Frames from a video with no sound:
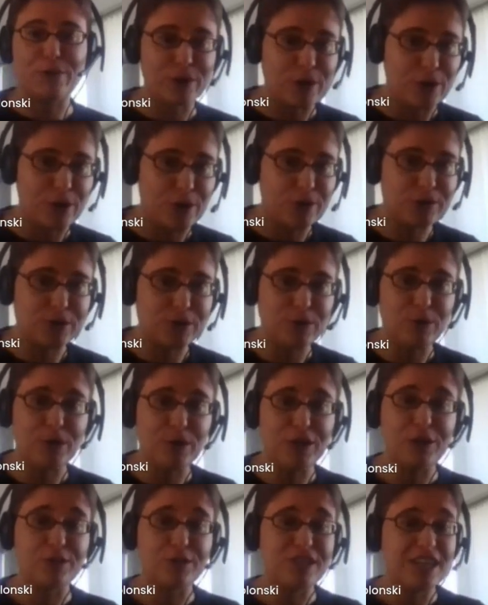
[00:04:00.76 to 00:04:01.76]
for your code. So you
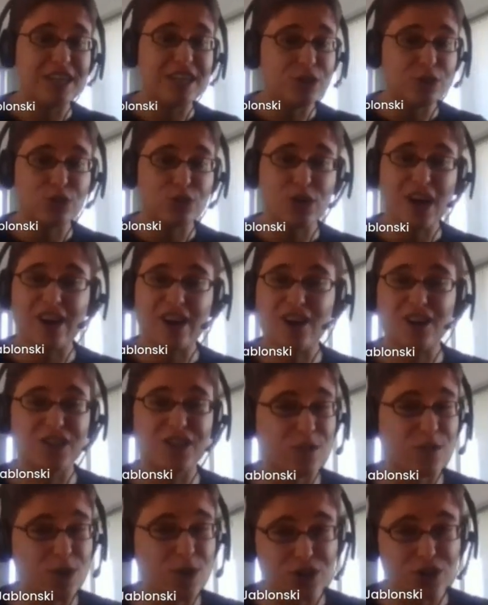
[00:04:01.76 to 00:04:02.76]
can use issue
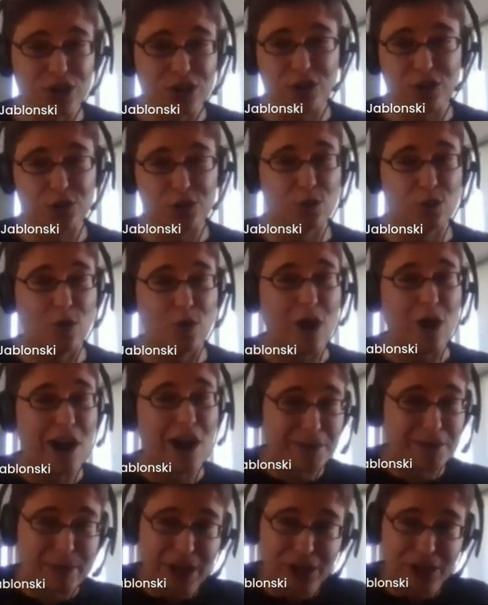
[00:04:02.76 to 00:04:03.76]
trackers, version control,
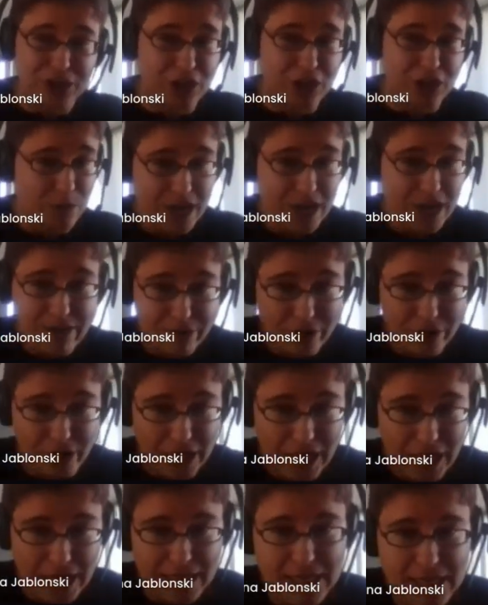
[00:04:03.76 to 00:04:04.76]
automation, whatever you
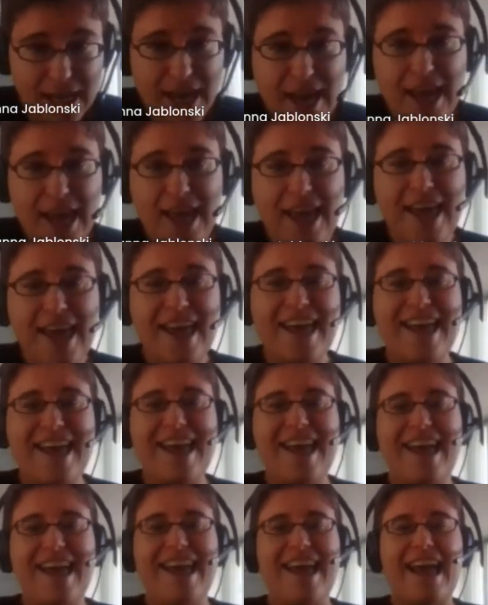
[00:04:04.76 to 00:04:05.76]
need.
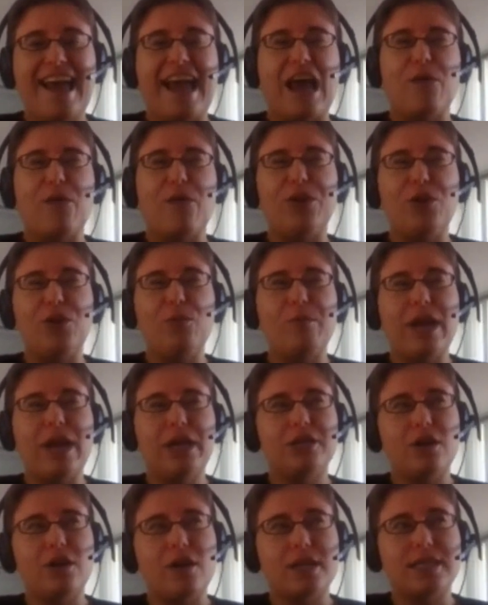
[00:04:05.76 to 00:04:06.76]
And when you
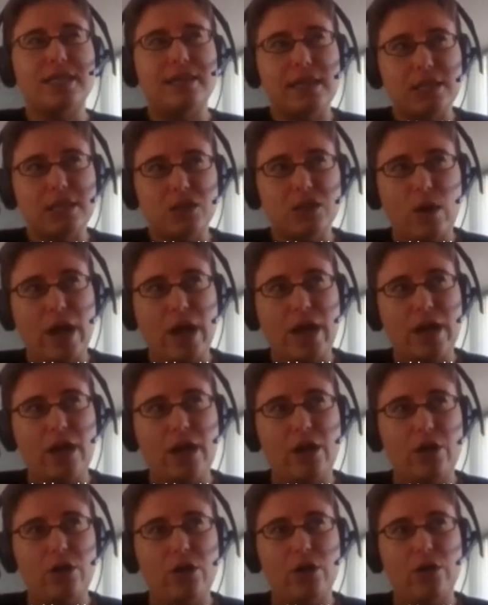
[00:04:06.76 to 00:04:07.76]
make docs this
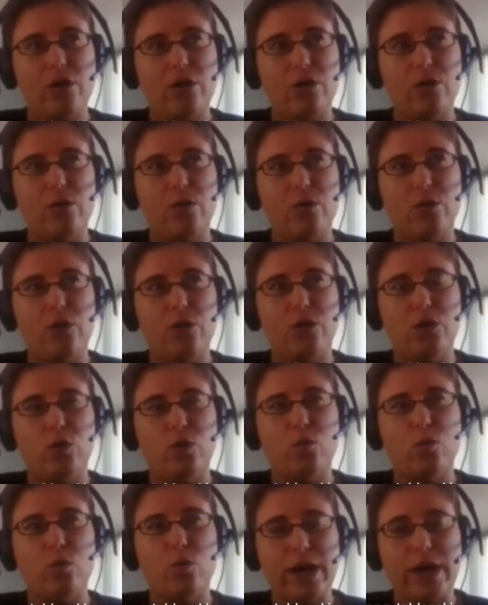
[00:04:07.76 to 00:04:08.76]
way,
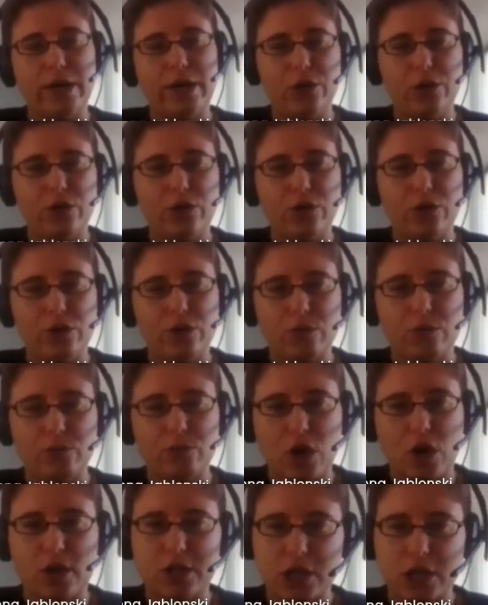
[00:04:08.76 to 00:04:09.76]
you write your
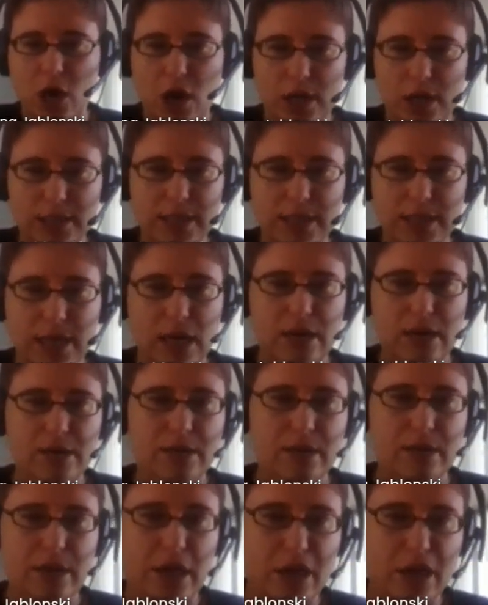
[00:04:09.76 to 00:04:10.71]
docs content